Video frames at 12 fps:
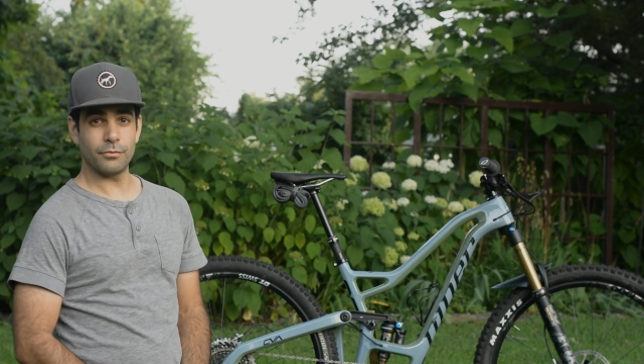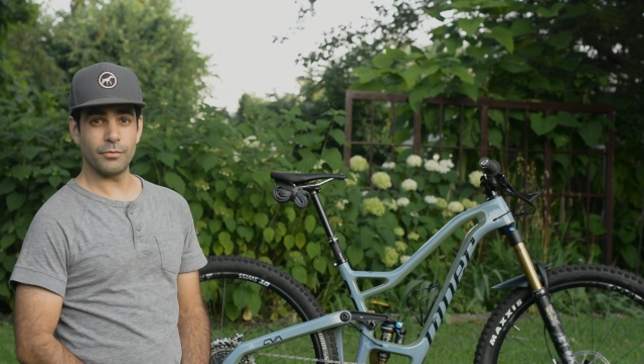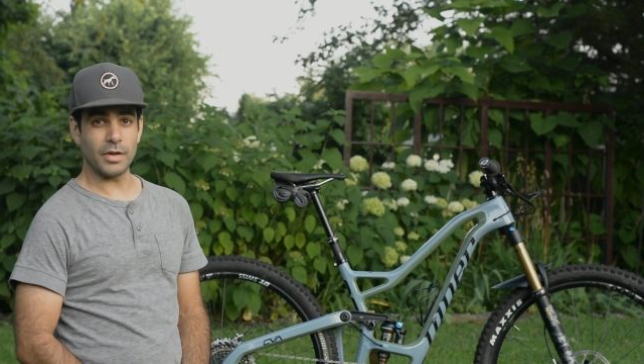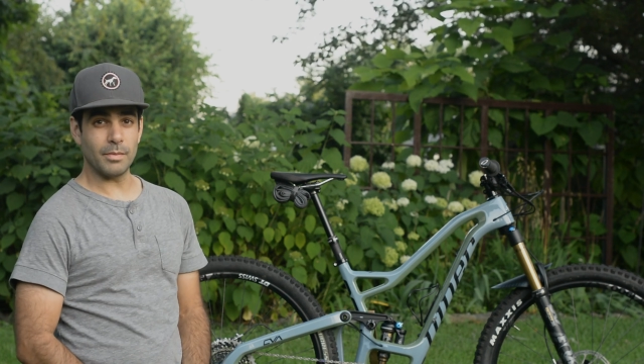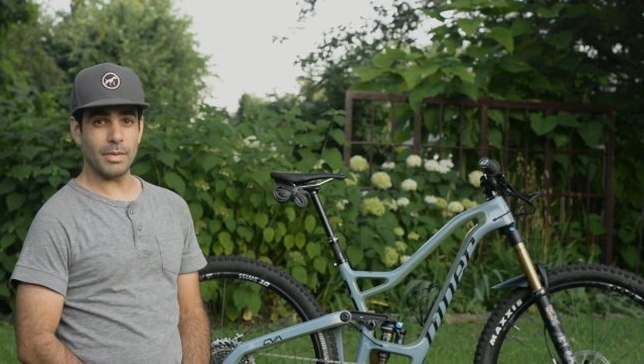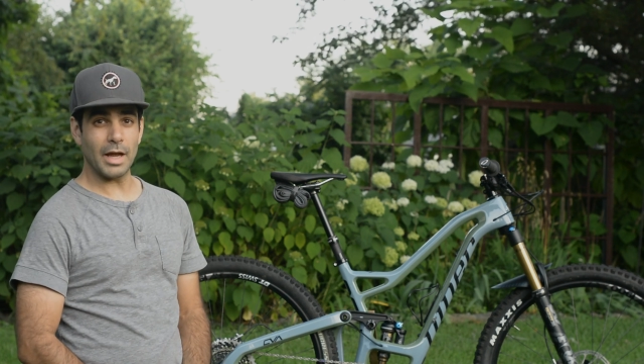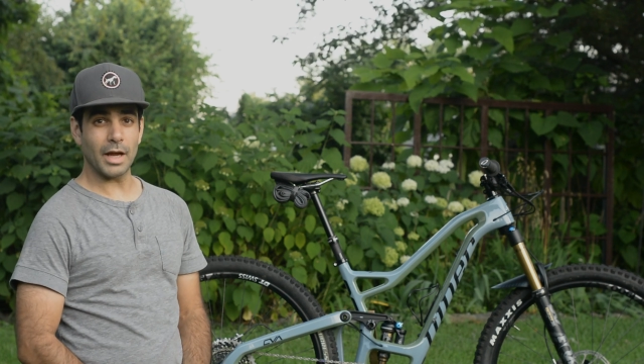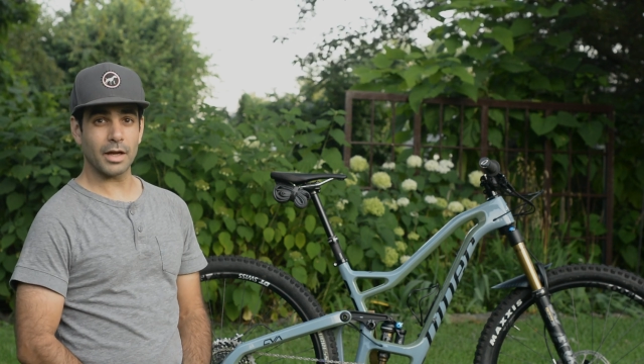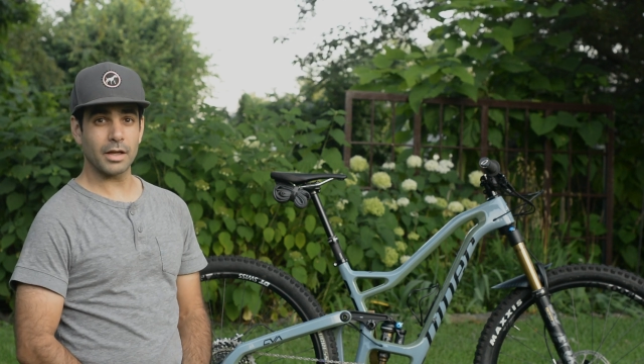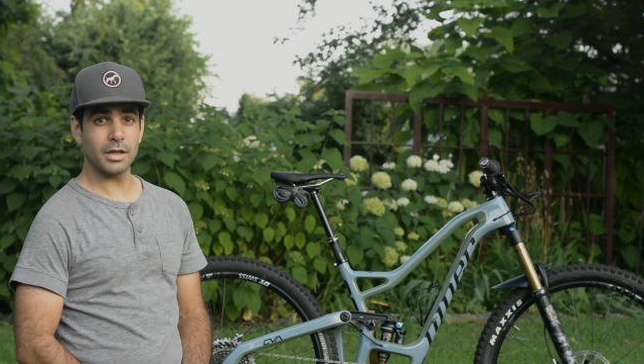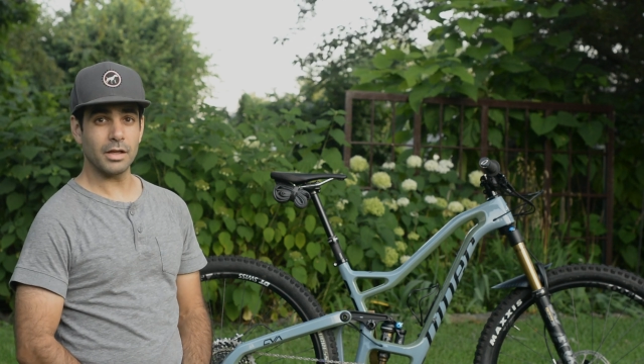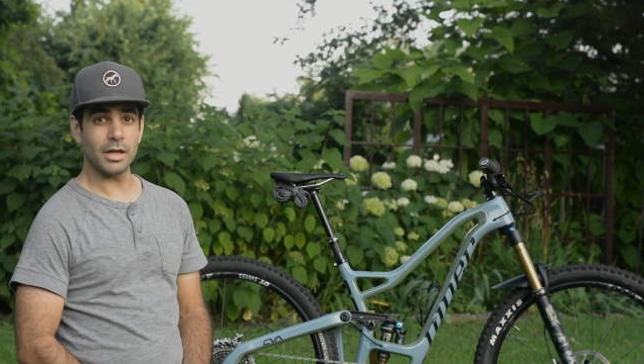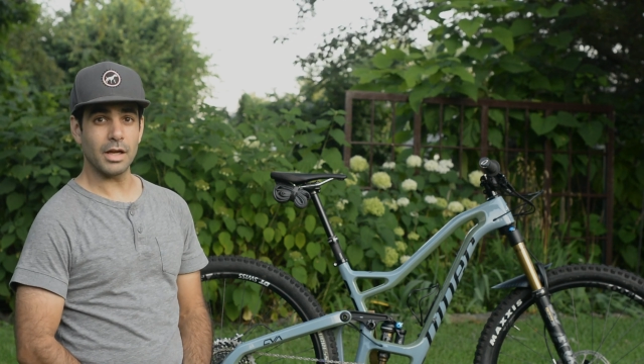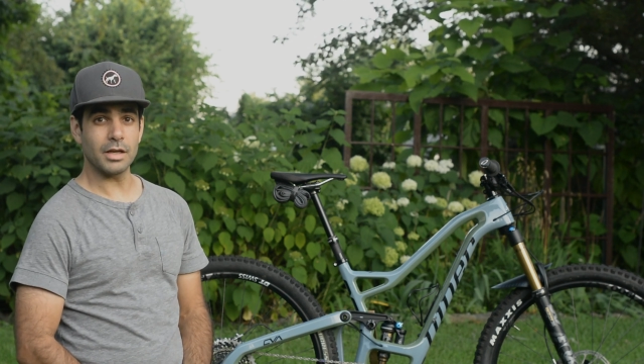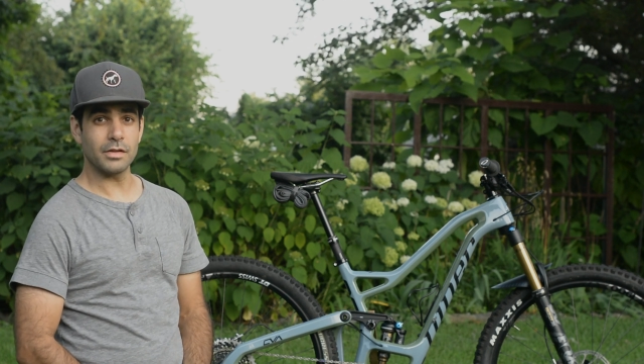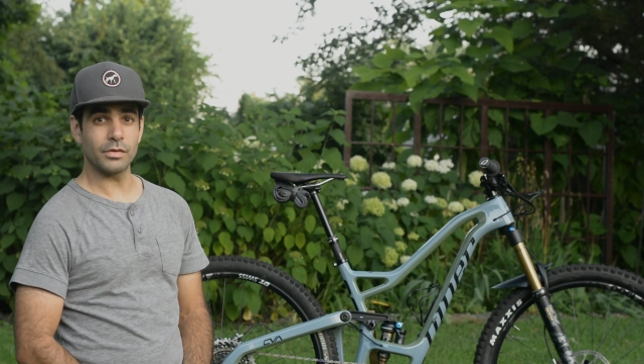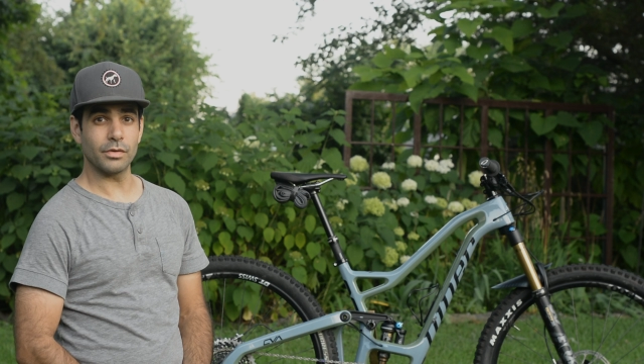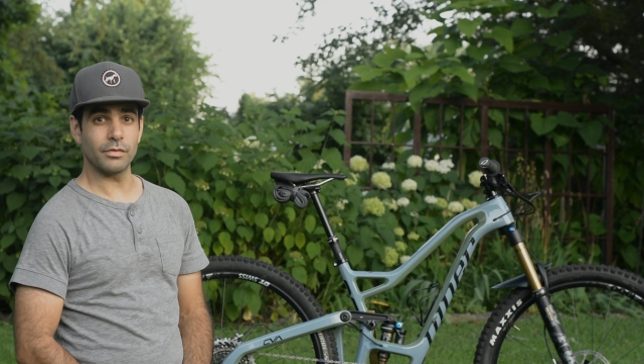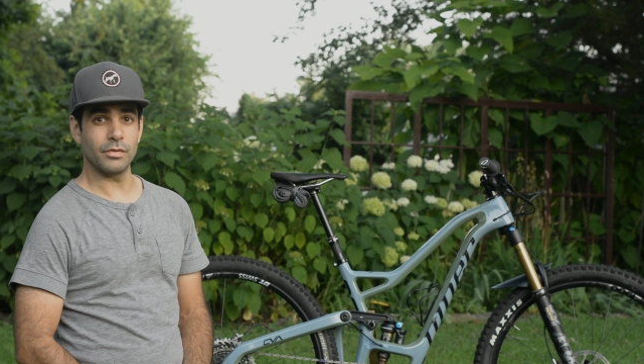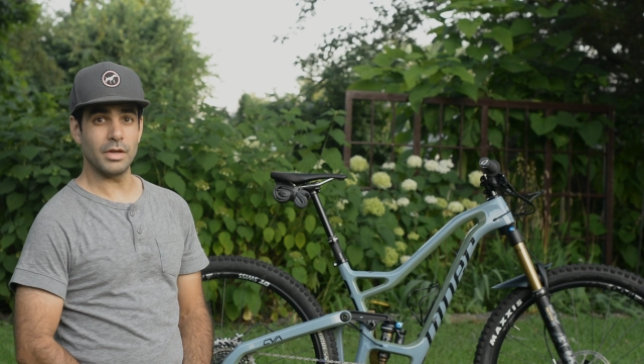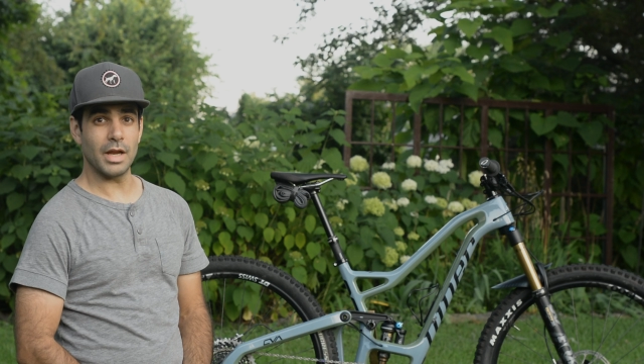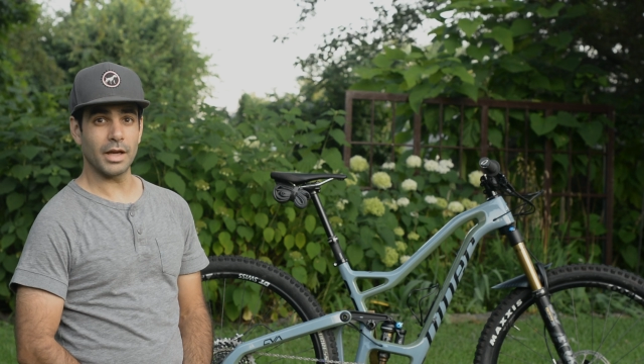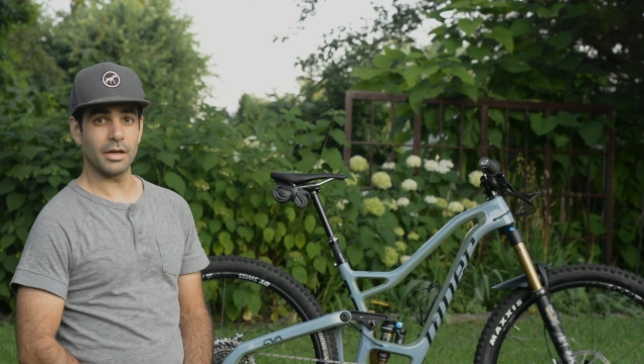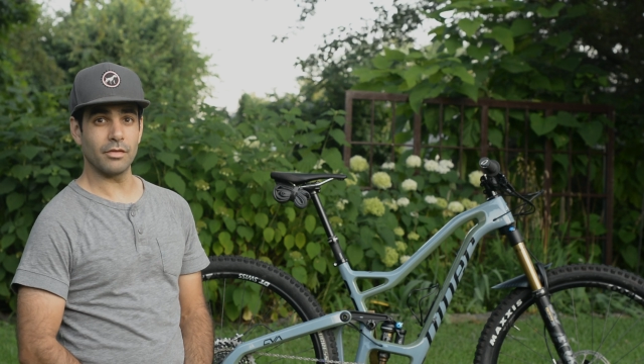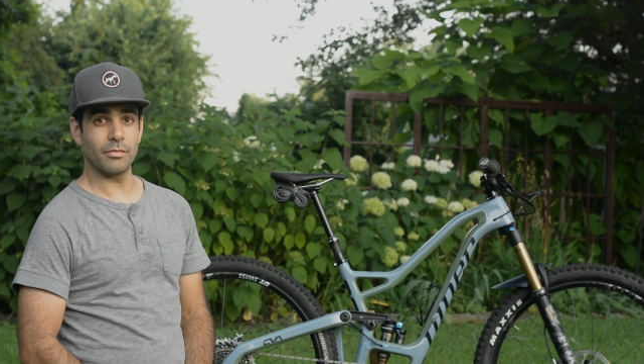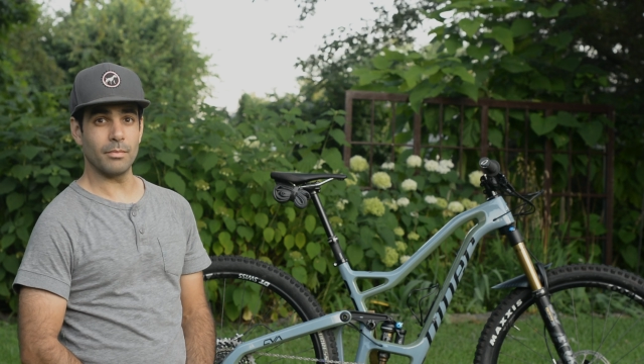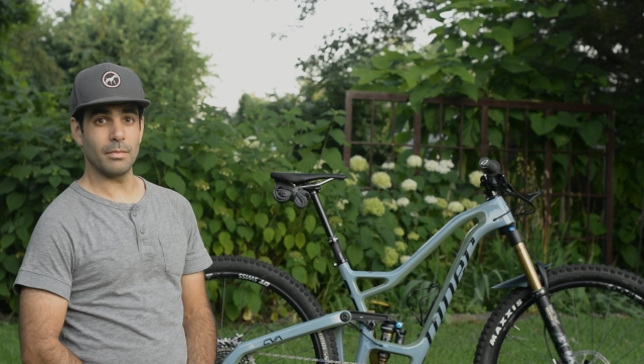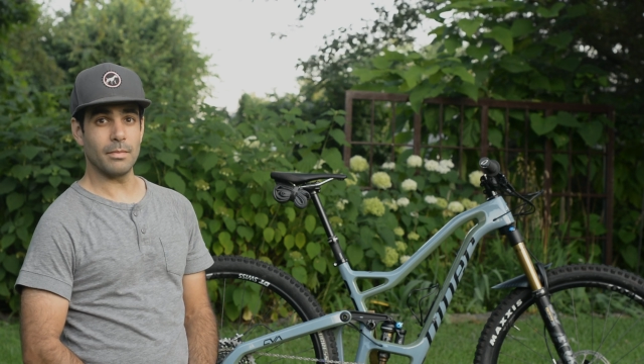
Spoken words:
feedback in any sort of negative